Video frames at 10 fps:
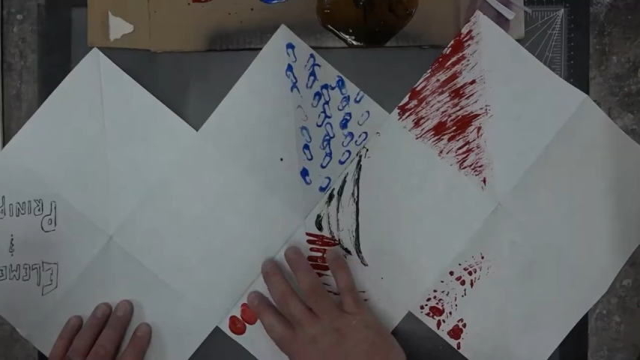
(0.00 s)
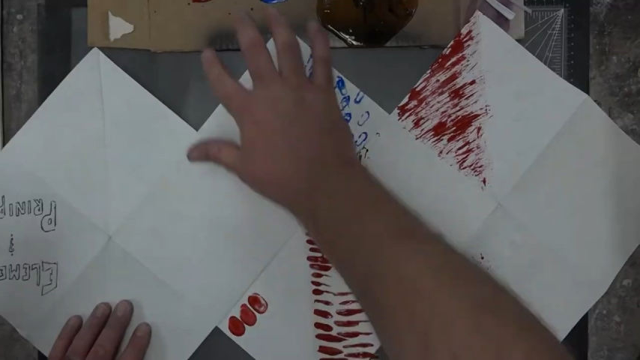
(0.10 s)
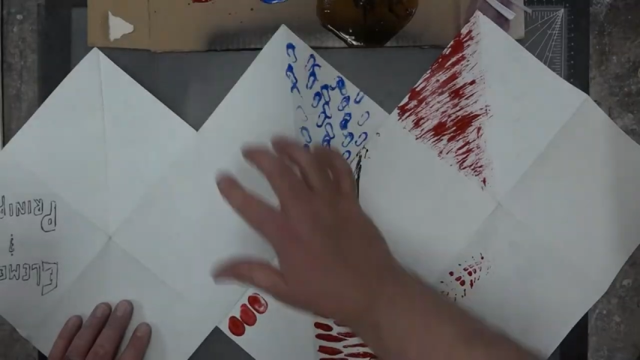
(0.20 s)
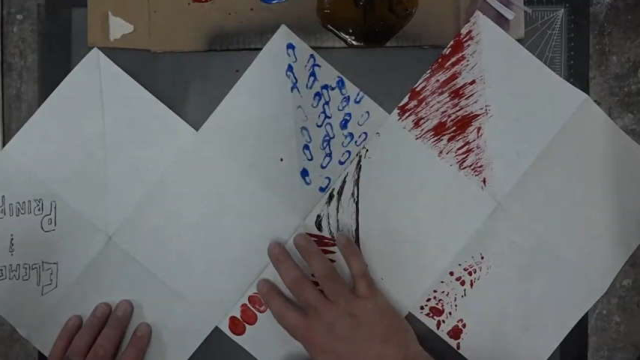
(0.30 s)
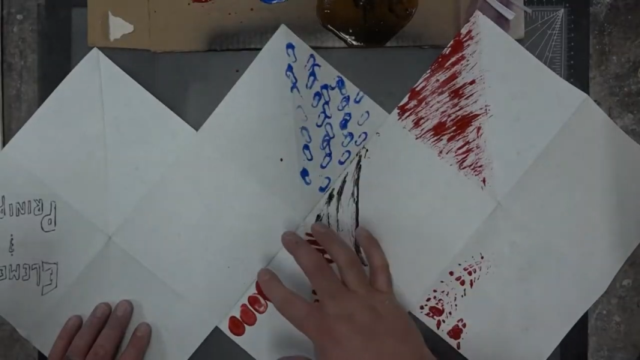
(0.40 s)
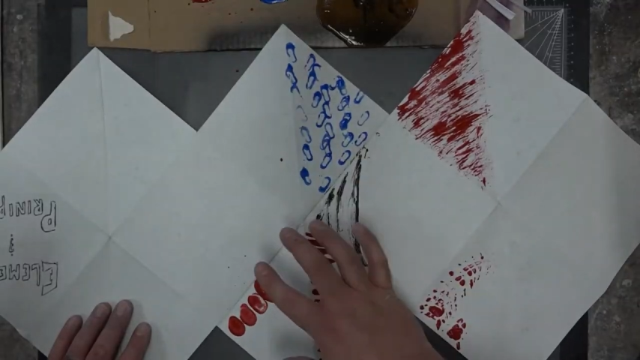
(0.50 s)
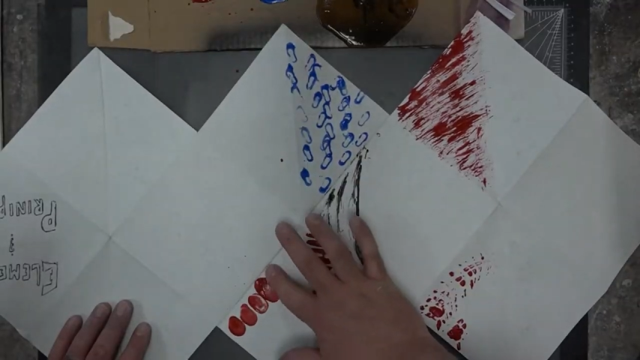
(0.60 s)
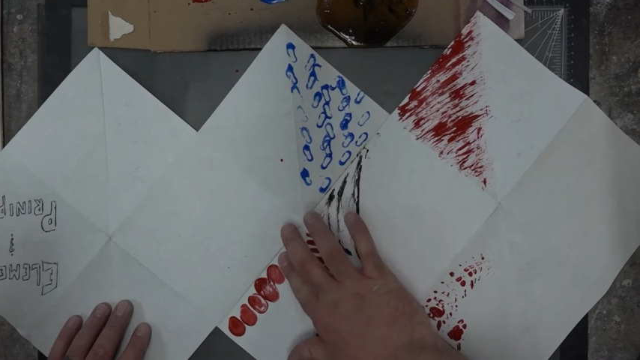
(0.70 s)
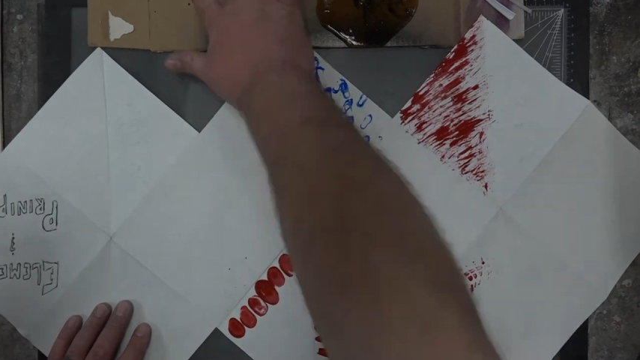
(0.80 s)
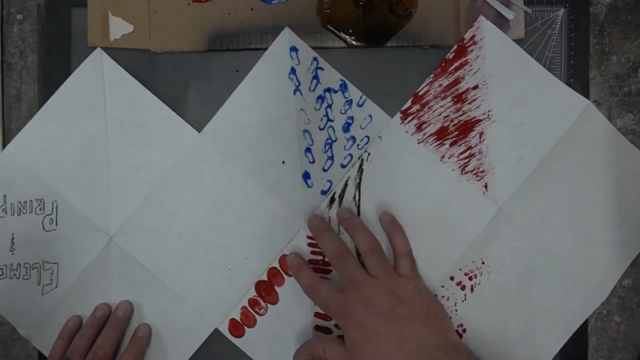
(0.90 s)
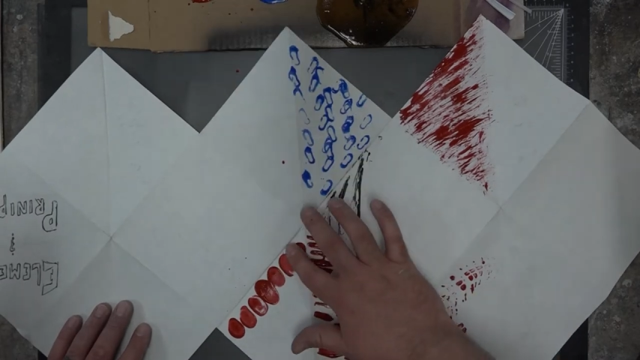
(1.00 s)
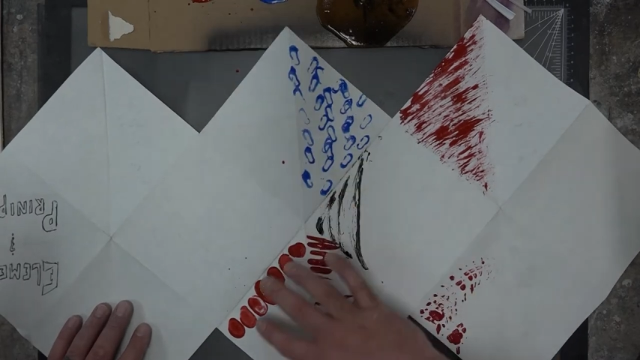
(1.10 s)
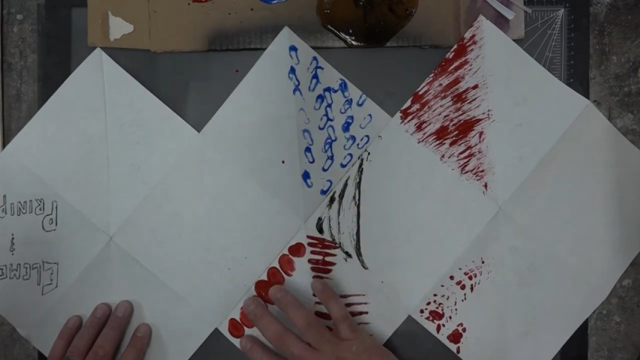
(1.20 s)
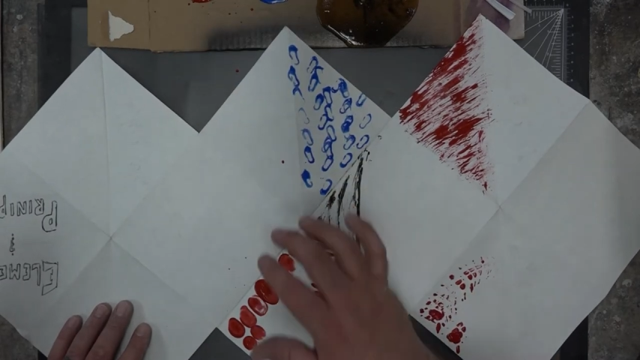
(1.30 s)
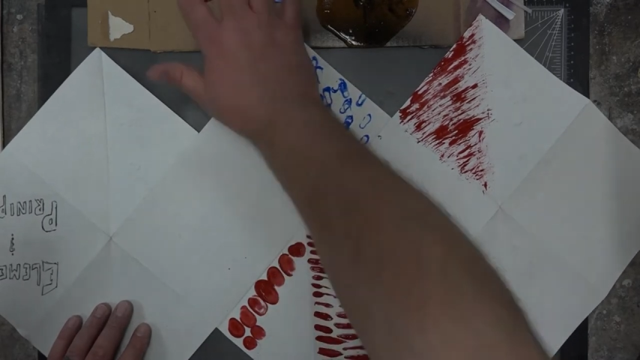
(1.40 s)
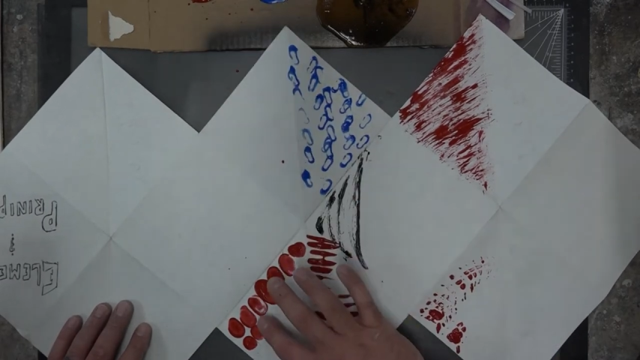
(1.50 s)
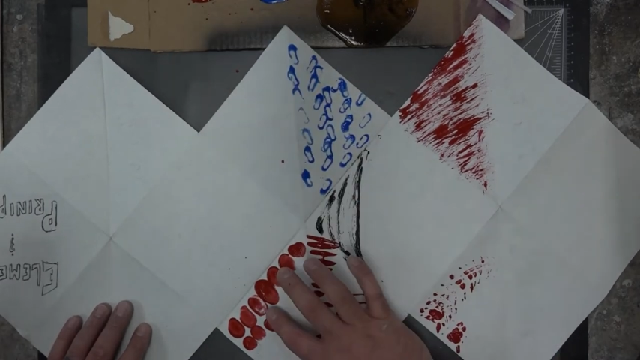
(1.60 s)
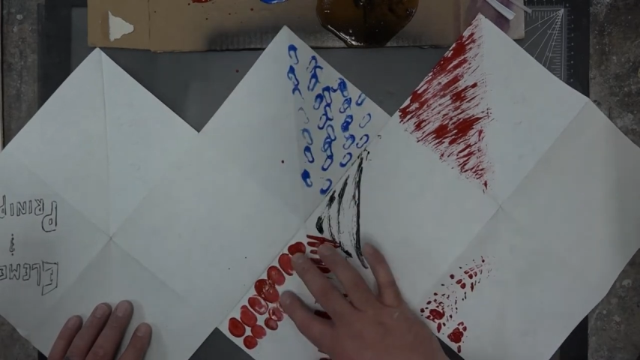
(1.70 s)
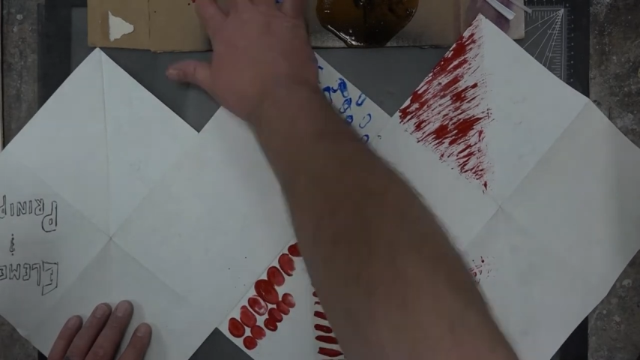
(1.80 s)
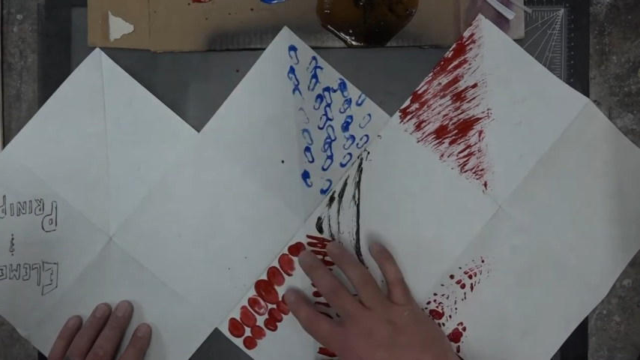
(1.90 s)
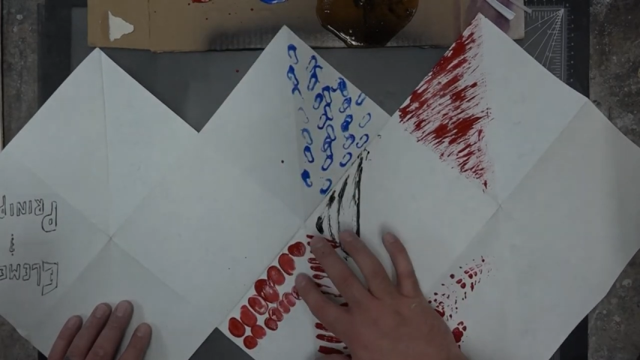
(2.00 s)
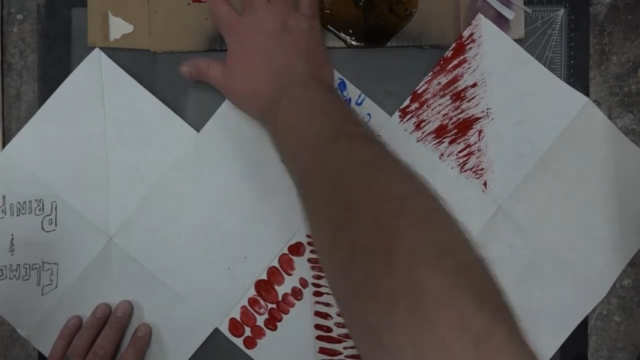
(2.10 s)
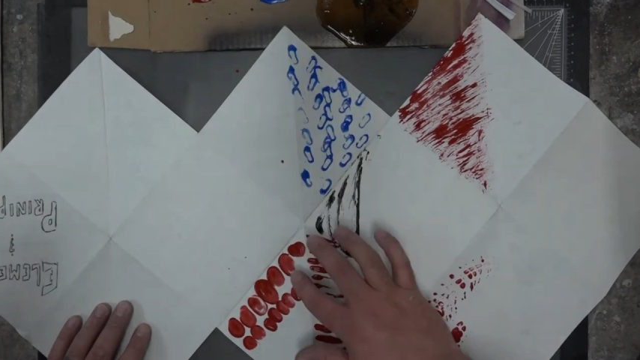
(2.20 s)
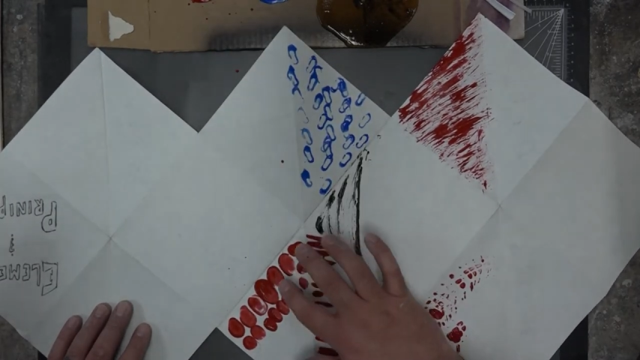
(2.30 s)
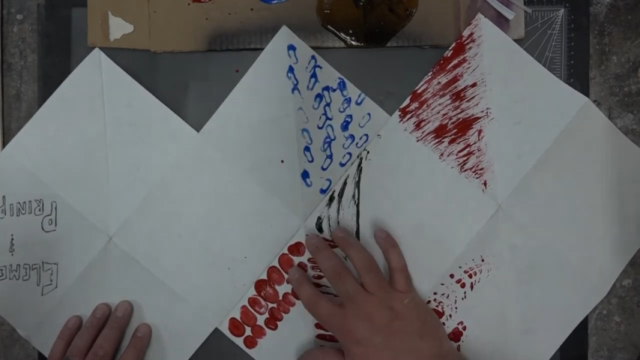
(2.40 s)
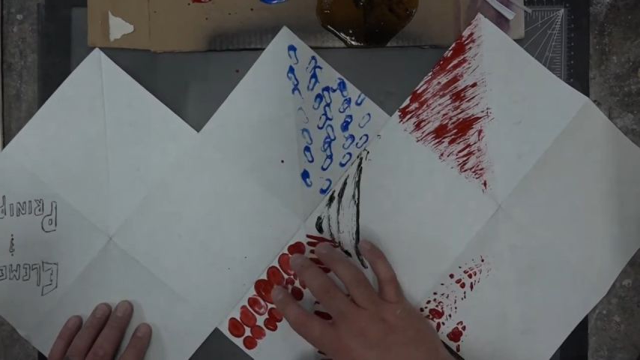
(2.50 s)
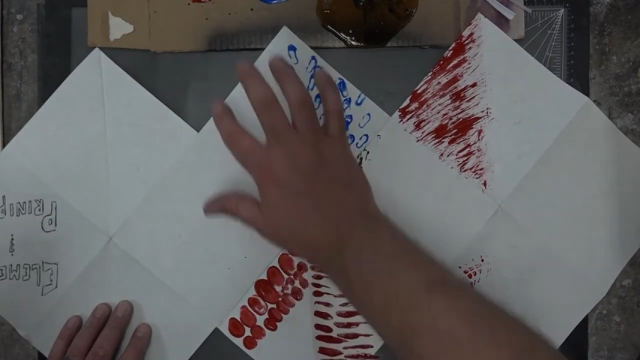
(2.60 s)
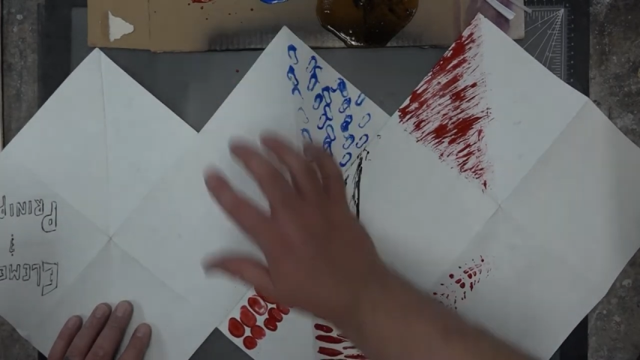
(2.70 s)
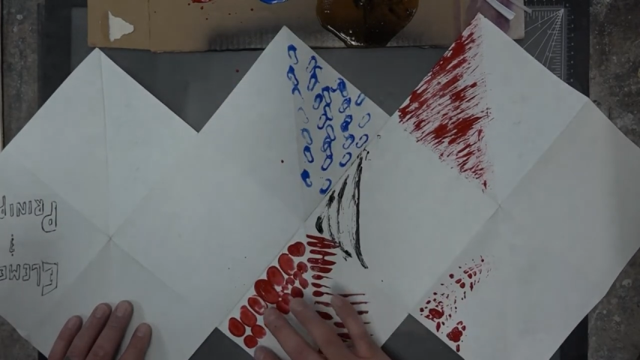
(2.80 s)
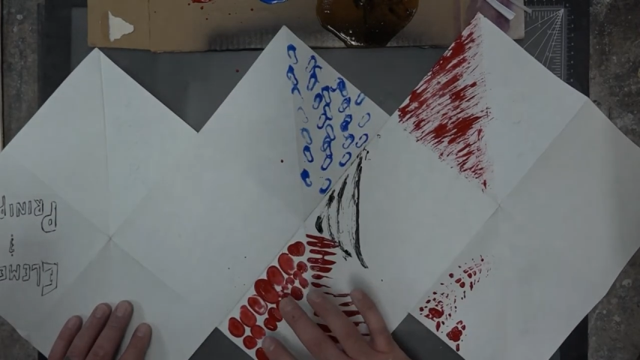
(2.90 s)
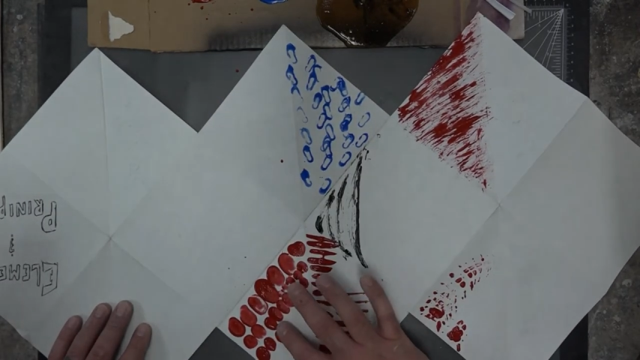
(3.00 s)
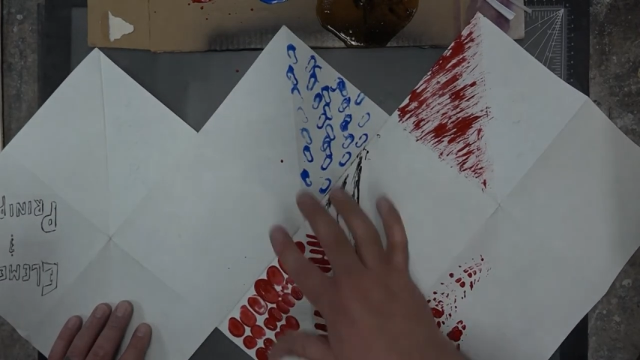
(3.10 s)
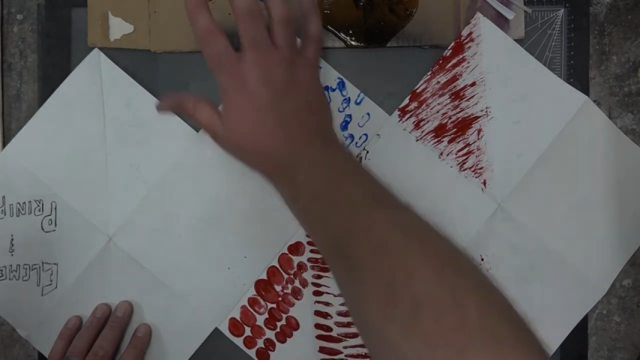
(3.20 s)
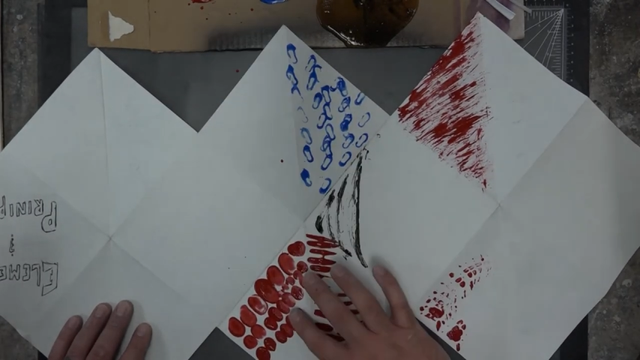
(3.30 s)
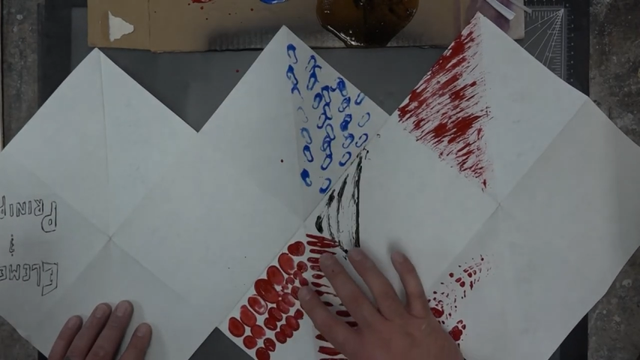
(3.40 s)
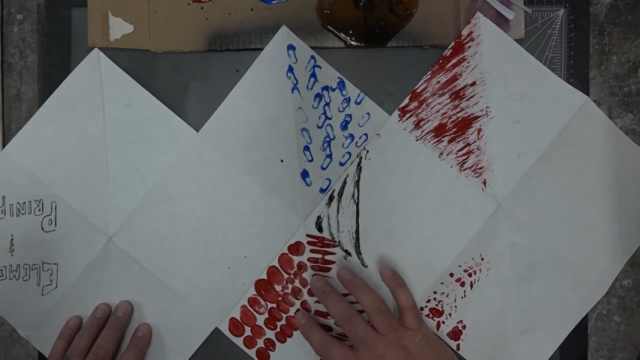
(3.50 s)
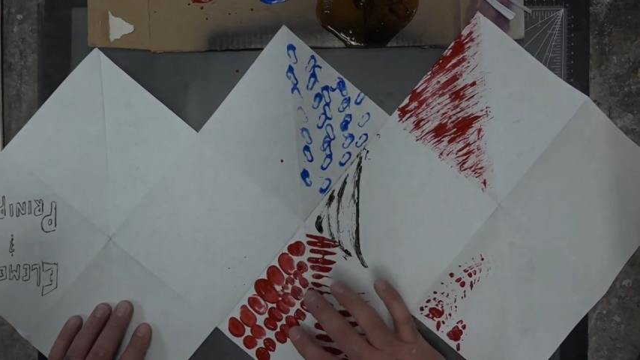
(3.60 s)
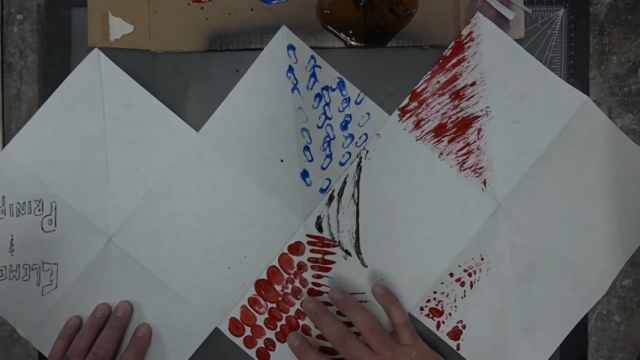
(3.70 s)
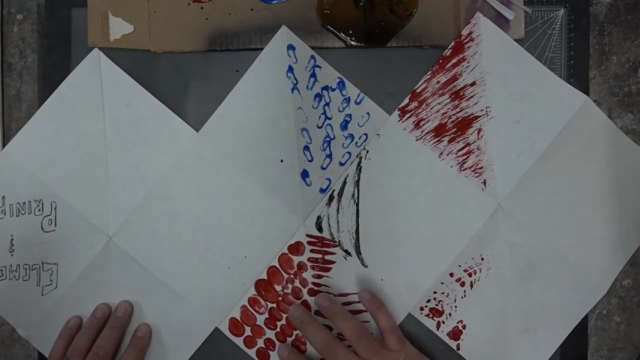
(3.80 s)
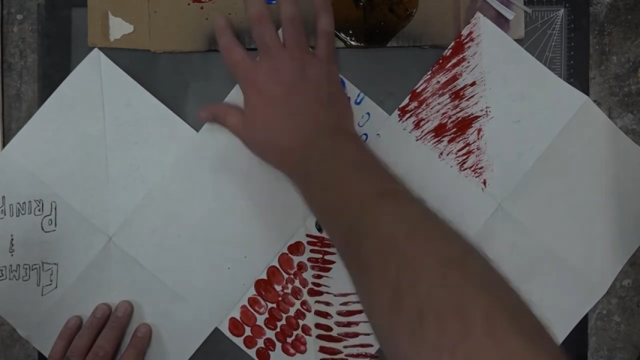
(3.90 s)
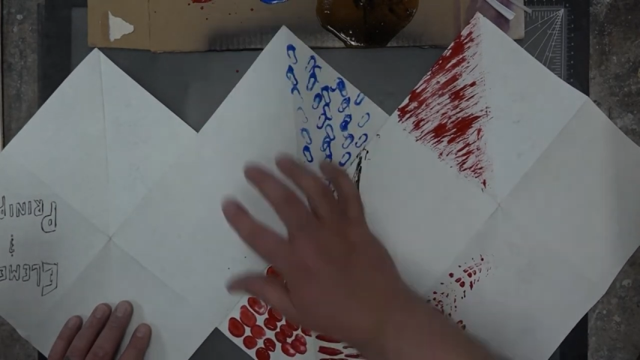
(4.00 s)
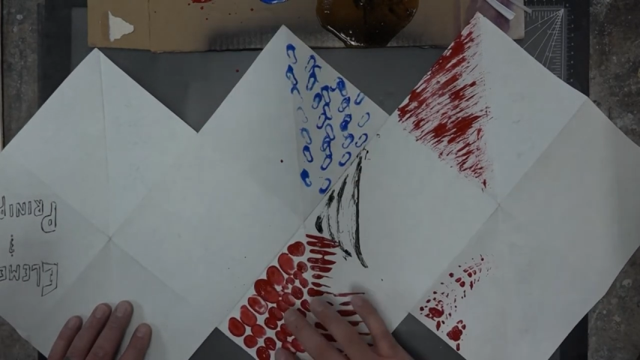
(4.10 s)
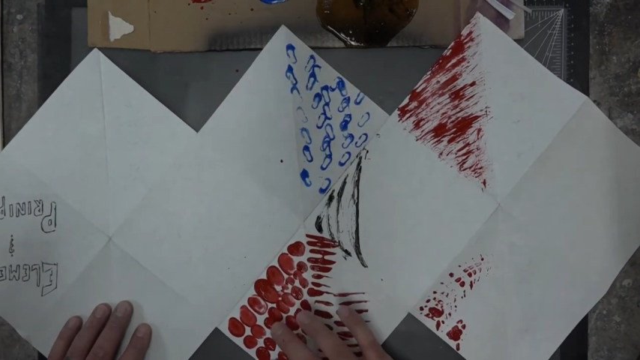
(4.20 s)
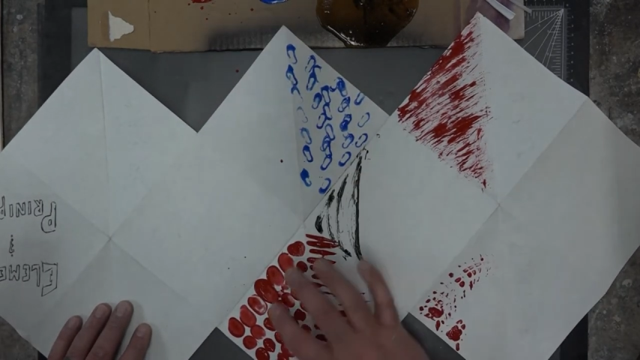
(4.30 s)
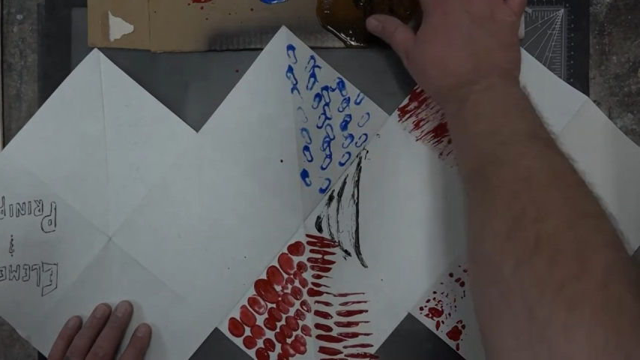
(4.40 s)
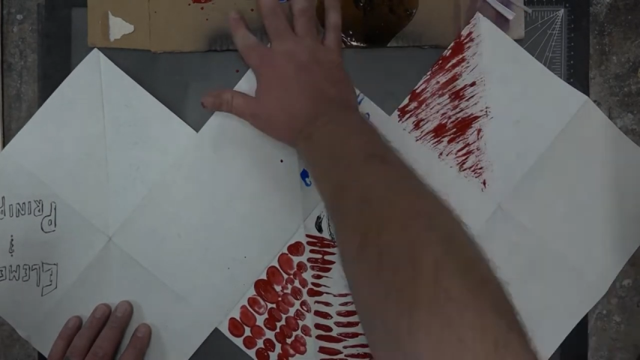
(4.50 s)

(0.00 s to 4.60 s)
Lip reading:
No face is visible, so there are no lips to read.